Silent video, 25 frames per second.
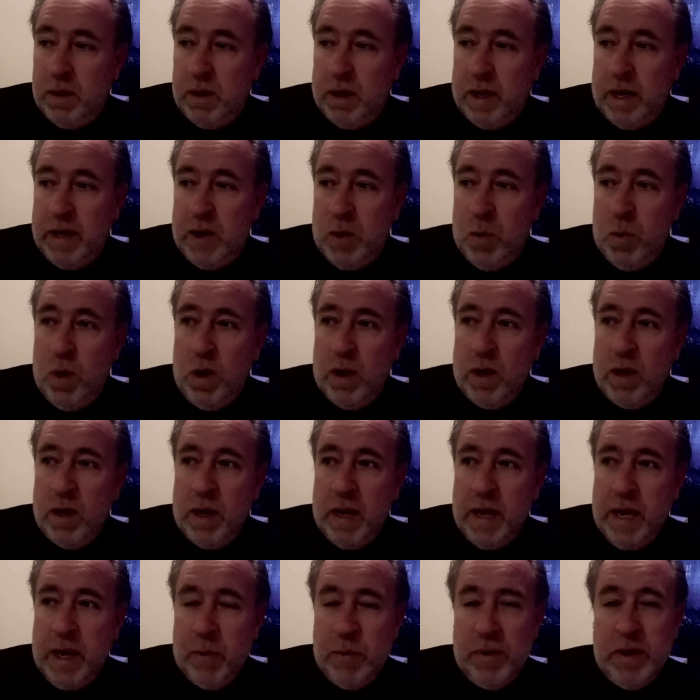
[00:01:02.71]
I know one
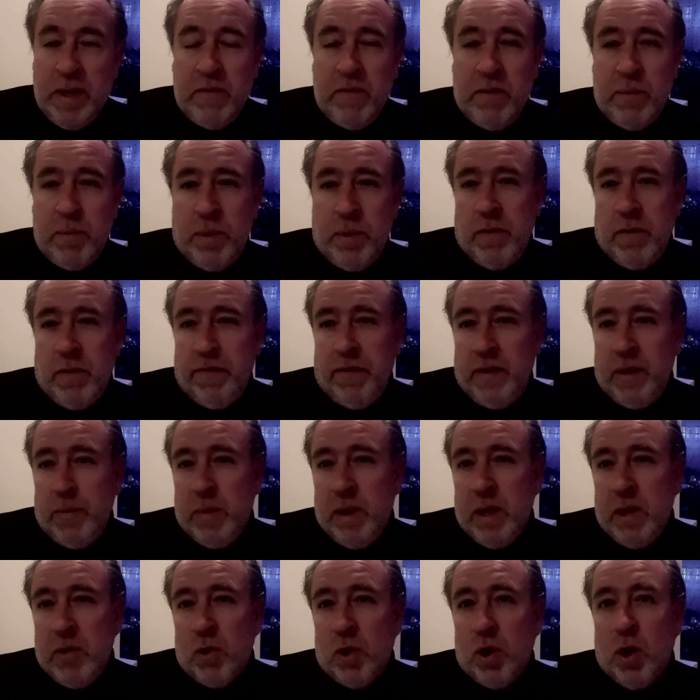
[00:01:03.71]
guy I would never a
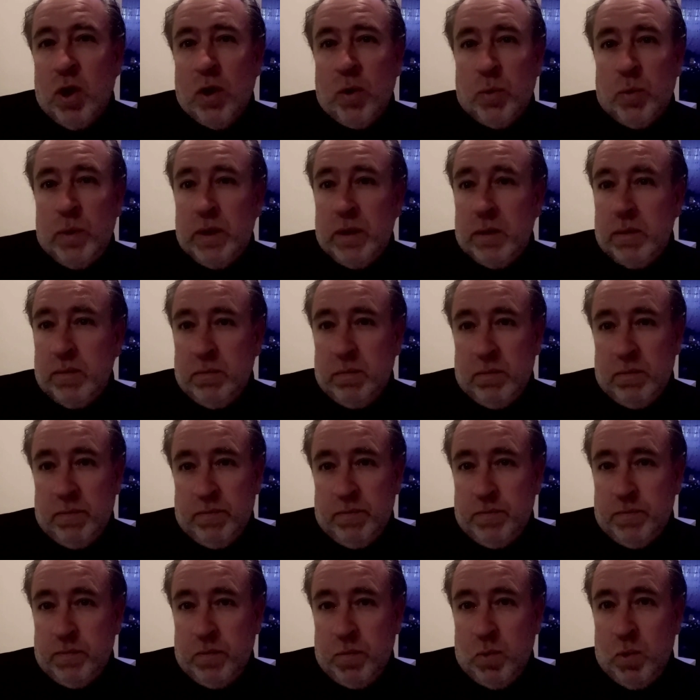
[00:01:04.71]
female guard with.
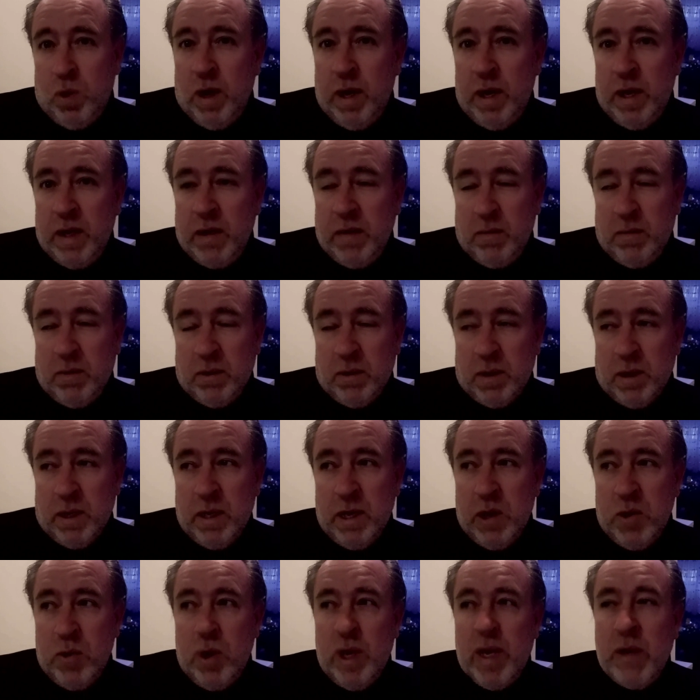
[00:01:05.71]
Why? Because I
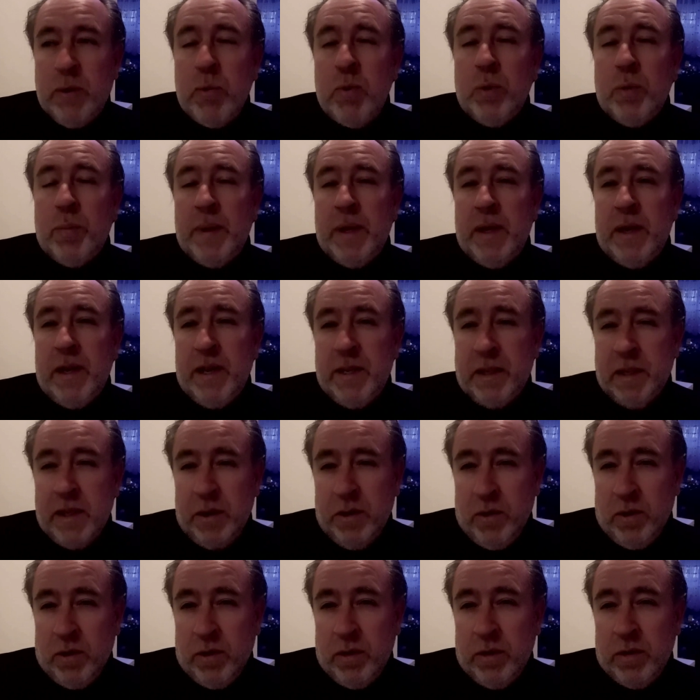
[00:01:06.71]
know he would be hitting
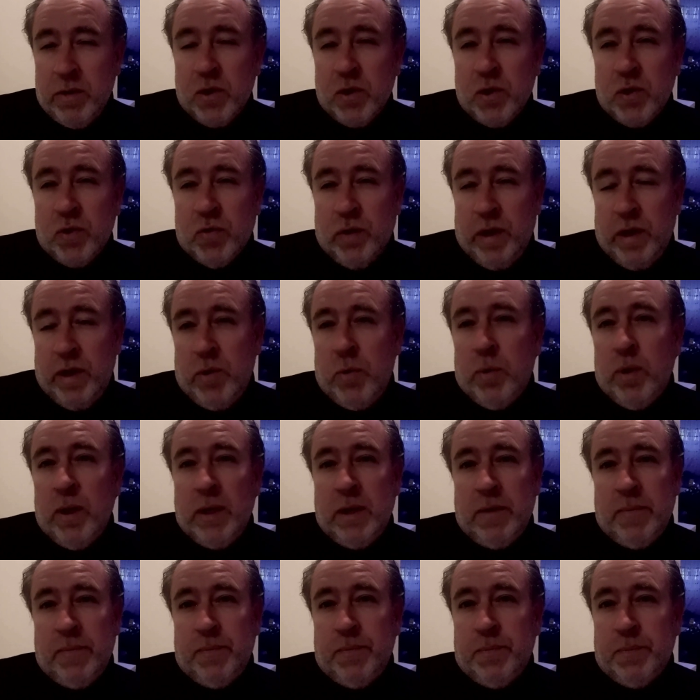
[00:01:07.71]
on her straight away.
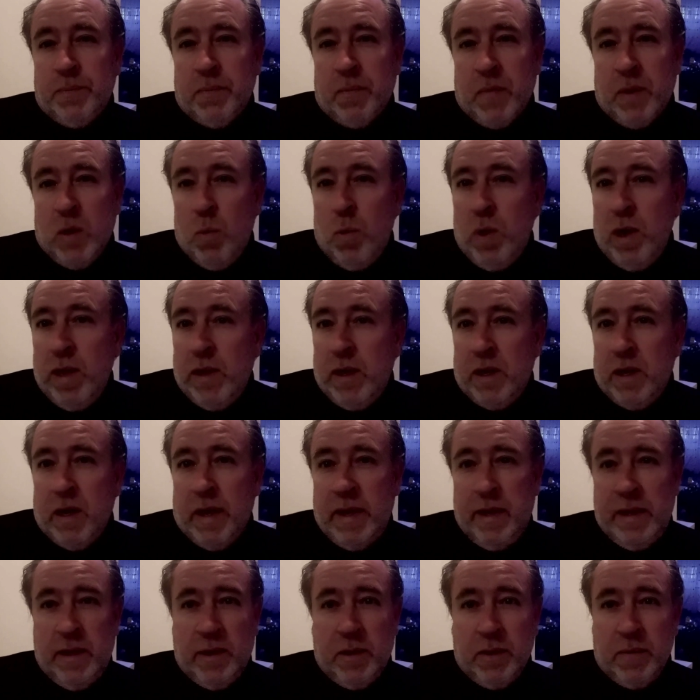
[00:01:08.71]
The way the
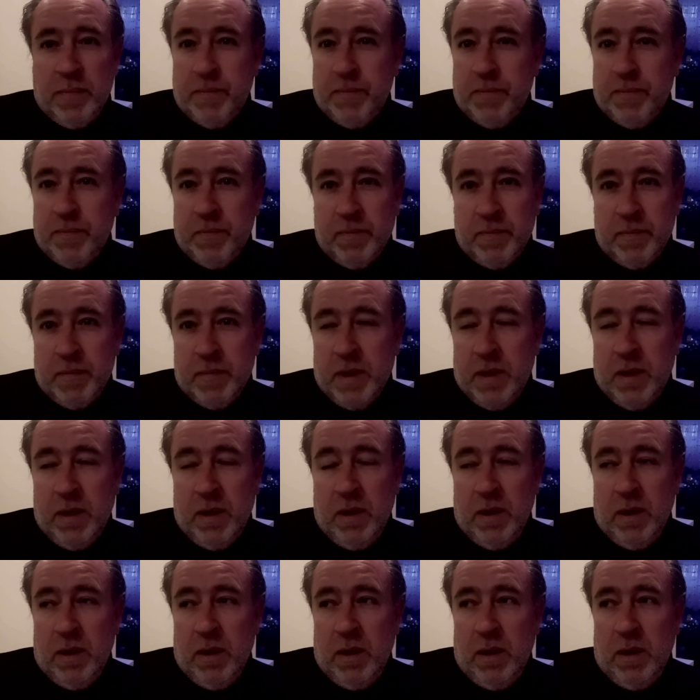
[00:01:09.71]
guy is.
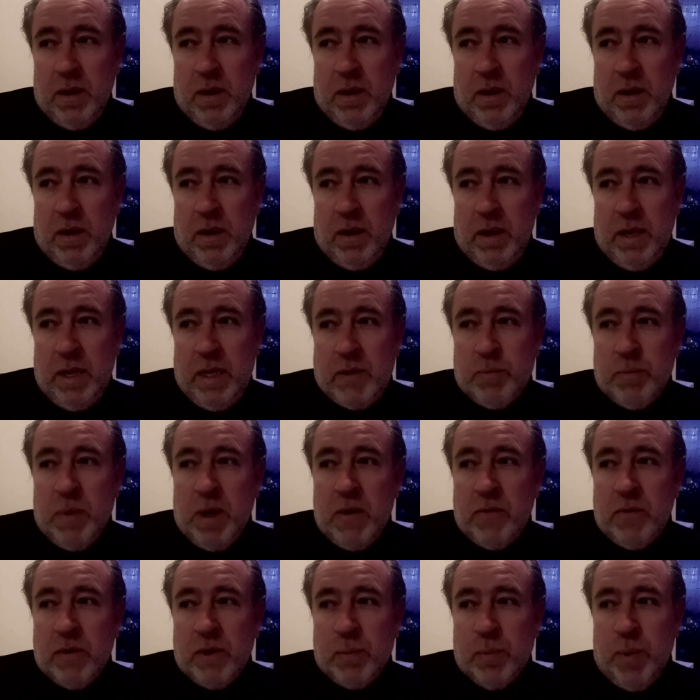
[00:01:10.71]
It's my
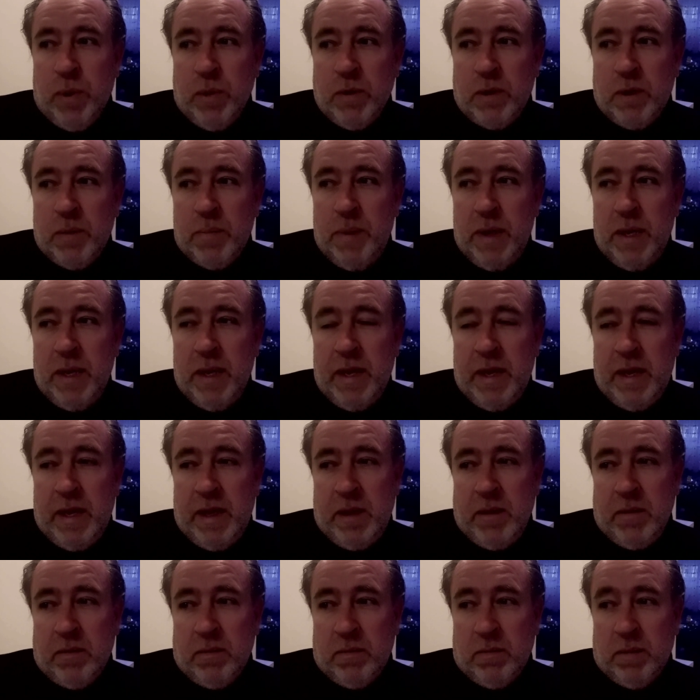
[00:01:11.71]

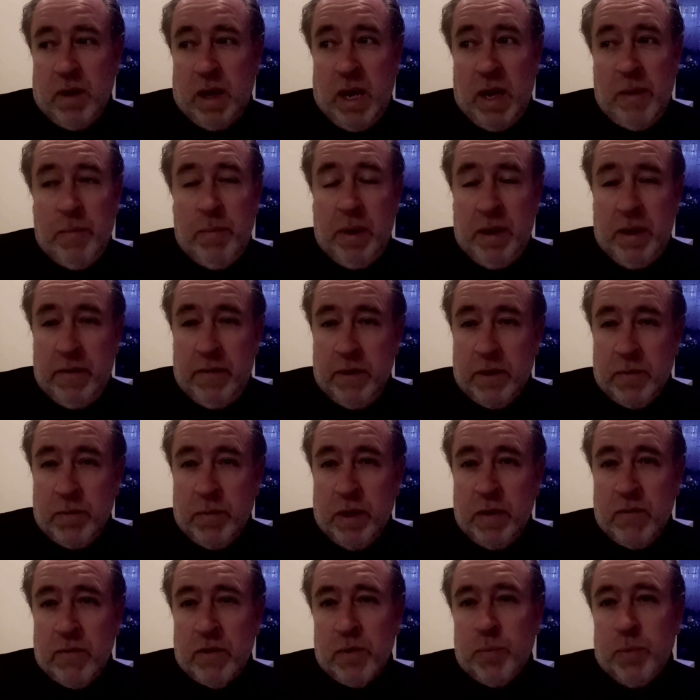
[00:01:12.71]
responsibility, I believe it's
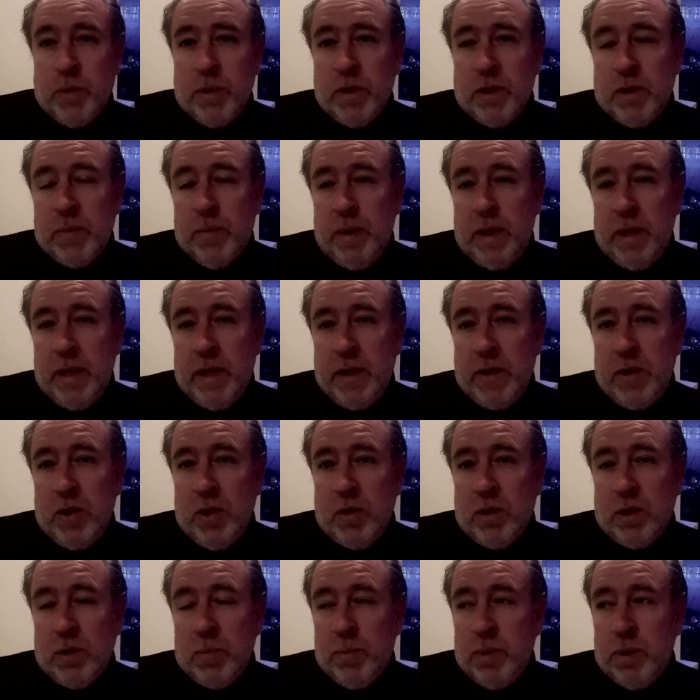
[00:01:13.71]
my responsibility
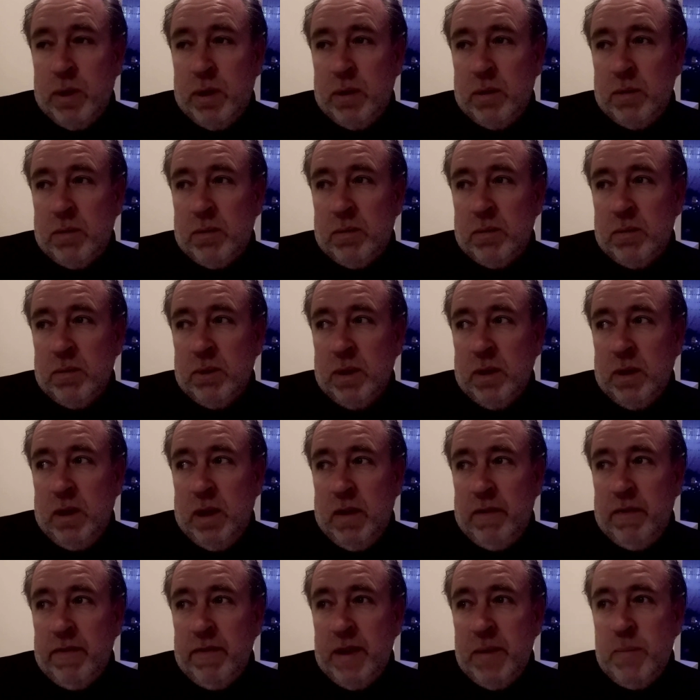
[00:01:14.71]
not to put
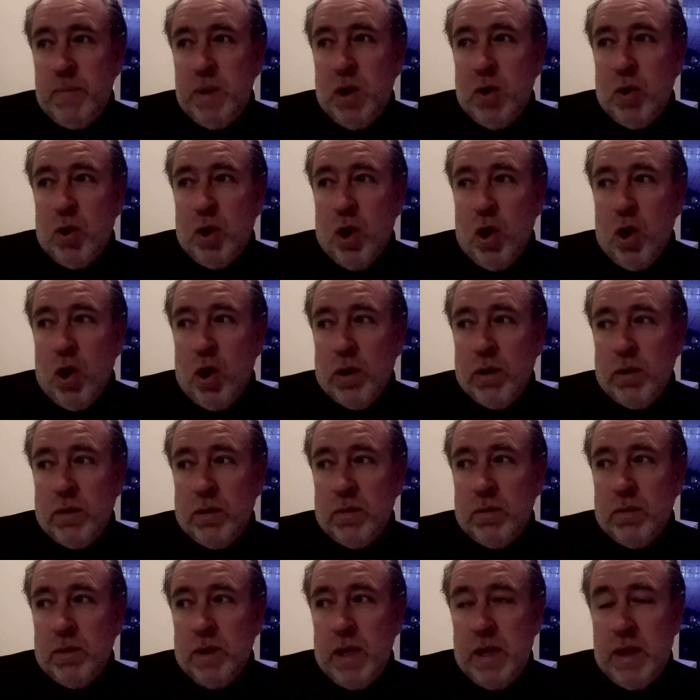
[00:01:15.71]
a female guard
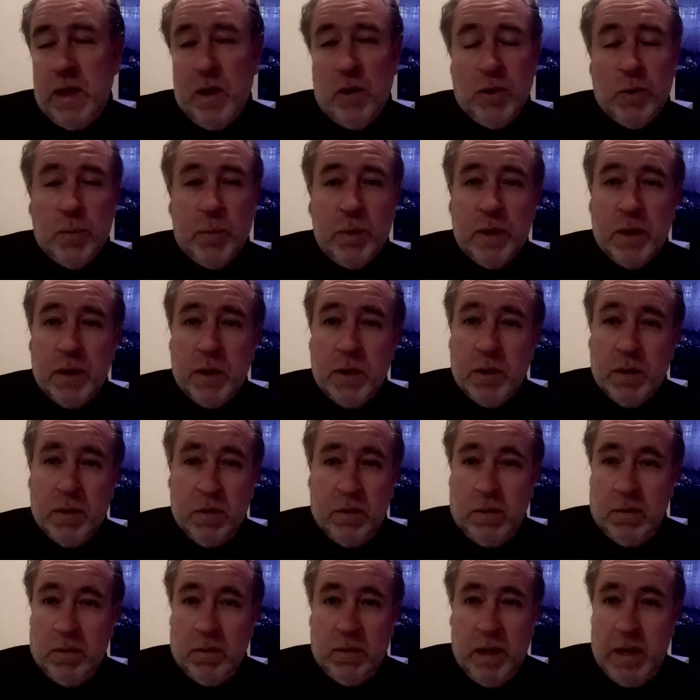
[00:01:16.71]
in those
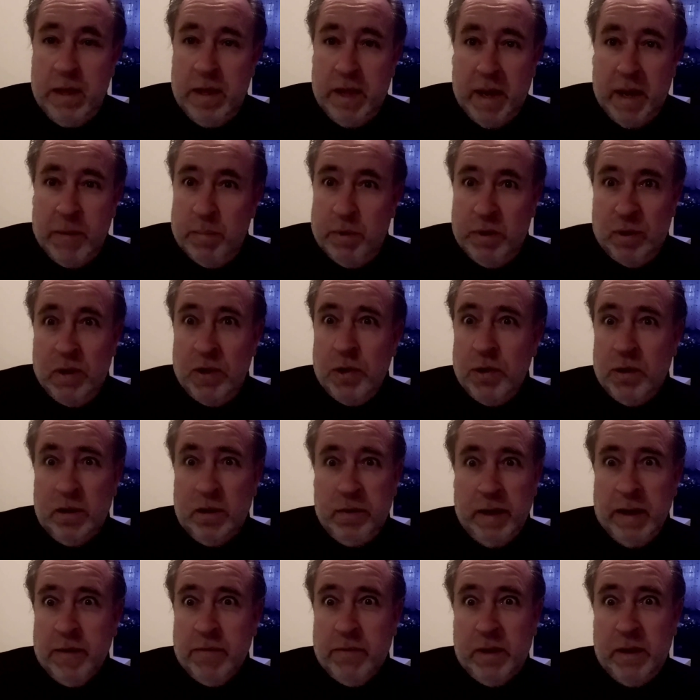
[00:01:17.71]
positions, in that position,
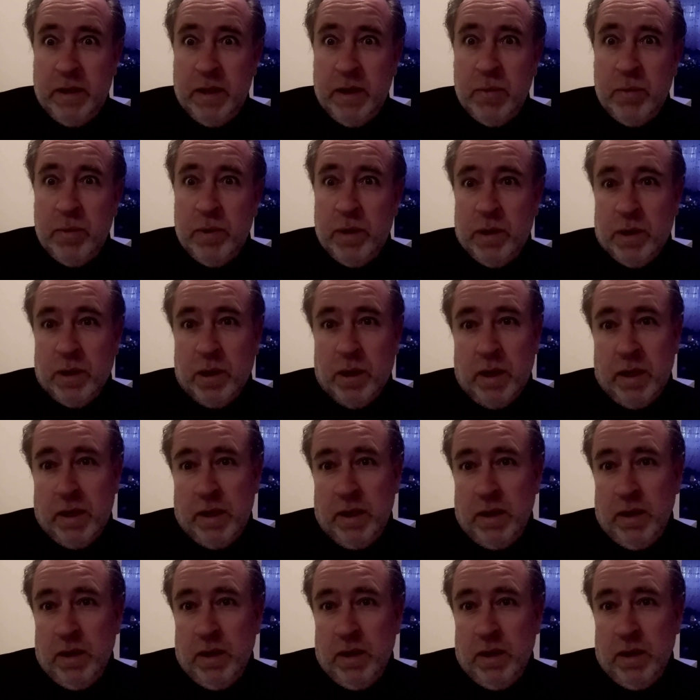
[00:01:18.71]
if I have to deal with this guy. I